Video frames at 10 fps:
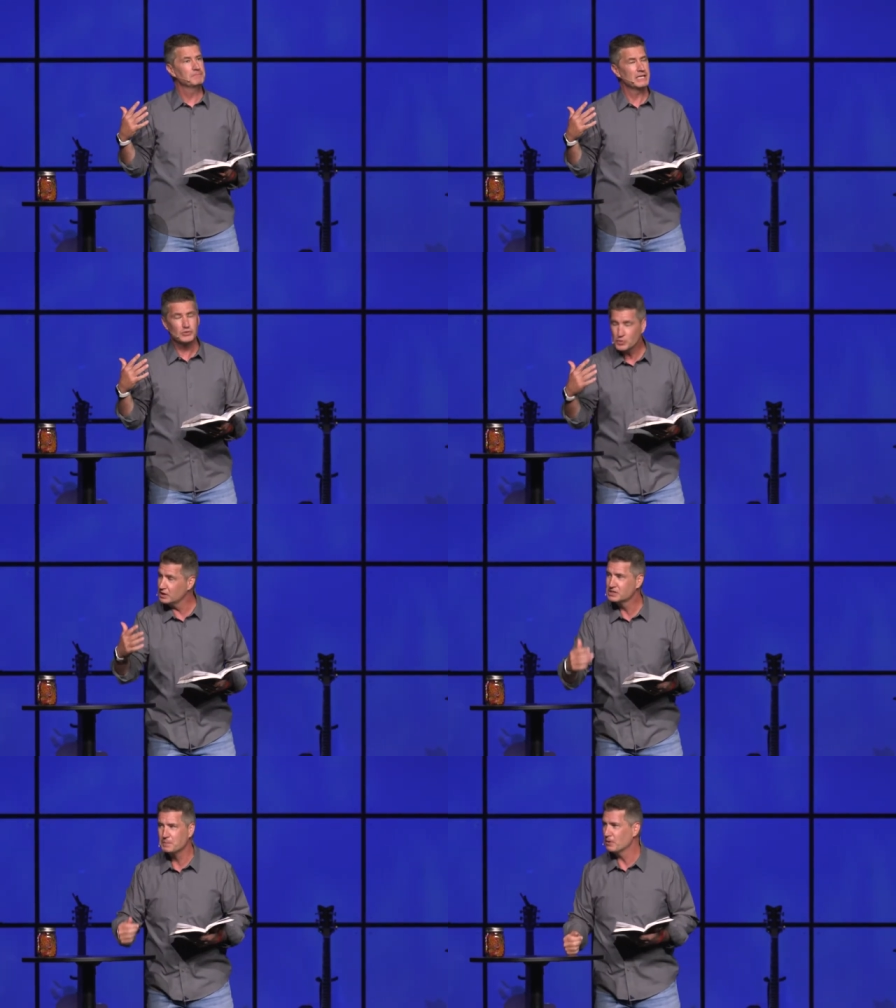is
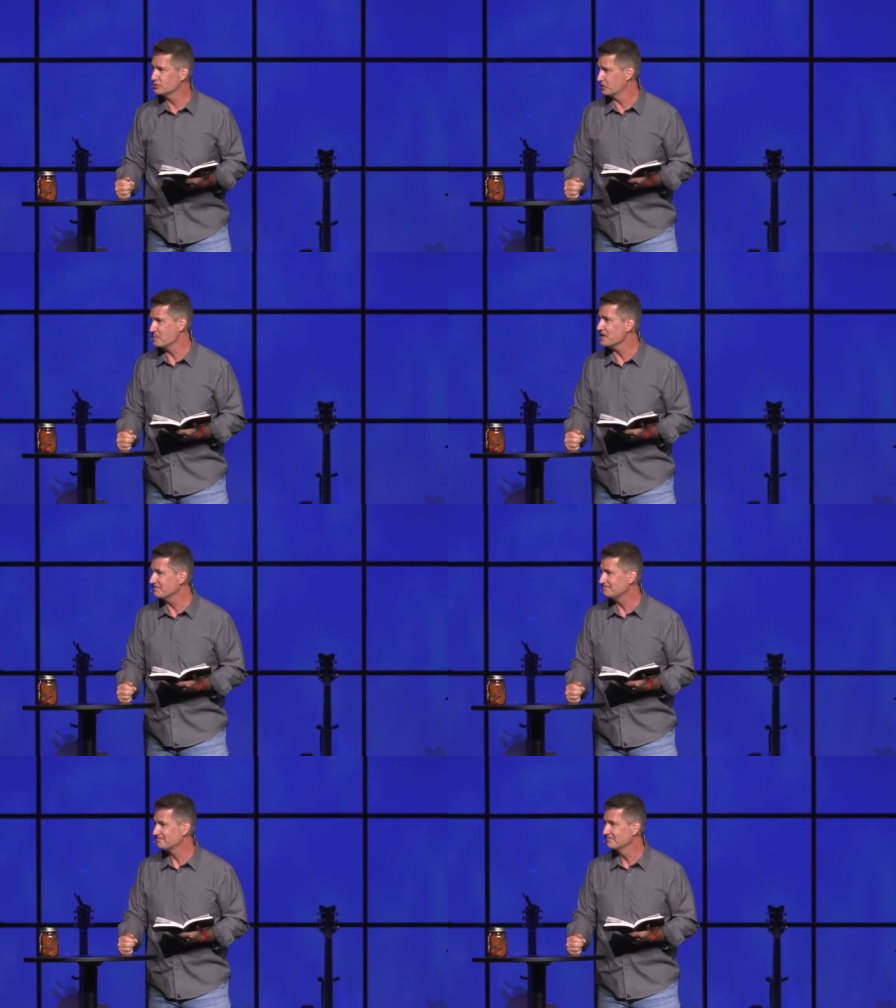really supposed to be.
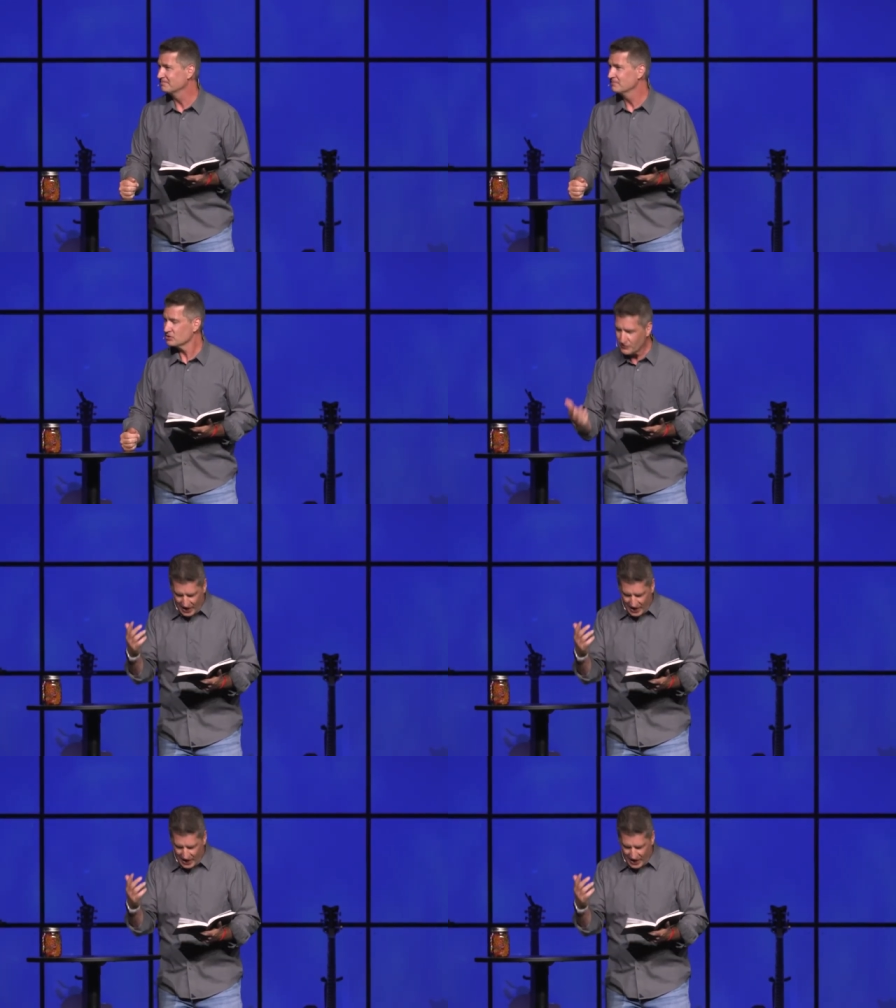So if you